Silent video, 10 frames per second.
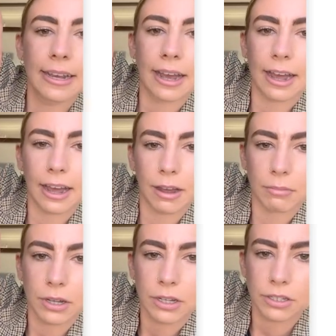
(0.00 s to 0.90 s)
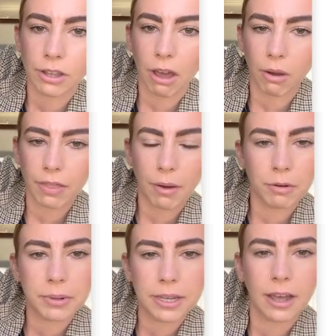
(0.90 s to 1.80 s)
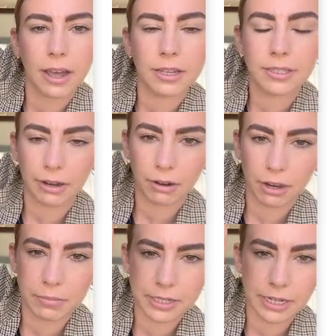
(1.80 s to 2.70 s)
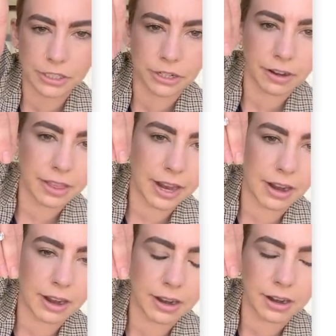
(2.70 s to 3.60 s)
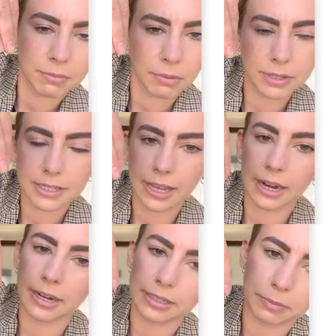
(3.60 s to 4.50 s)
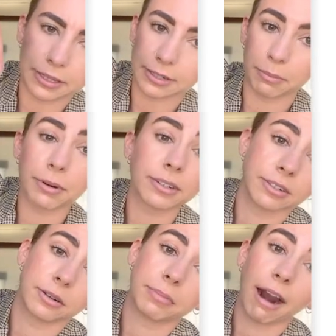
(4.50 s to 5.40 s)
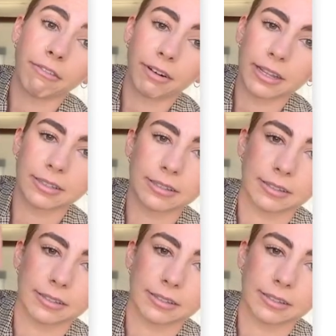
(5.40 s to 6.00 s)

Um, so that would be a, a slight recommendation there. But once again, it is based on personal preference.